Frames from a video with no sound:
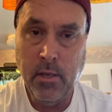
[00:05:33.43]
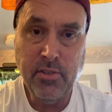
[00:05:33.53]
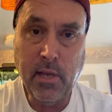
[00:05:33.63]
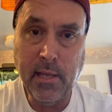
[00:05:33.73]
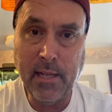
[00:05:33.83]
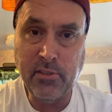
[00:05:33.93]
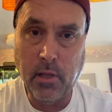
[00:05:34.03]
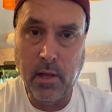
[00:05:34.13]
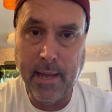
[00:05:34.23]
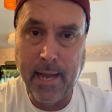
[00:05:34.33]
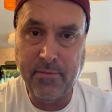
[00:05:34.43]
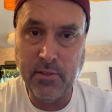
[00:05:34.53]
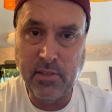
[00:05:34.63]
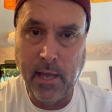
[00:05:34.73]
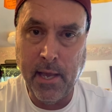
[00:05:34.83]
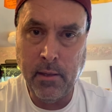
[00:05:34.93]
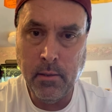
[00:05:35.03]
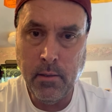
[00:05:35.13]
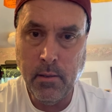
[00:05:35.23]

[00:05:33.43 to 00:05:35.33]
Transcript: So I think that's all I have to say